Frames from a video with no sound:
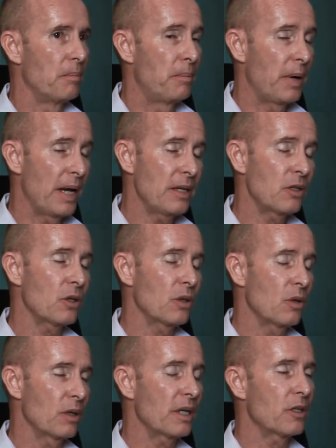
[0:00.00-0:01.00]
based
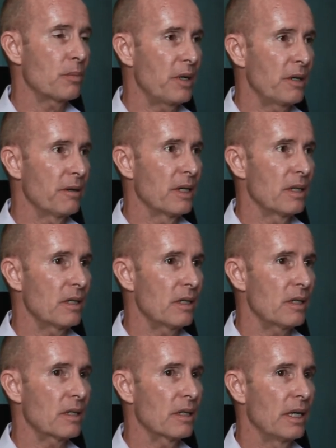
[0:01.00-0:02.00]
on experience,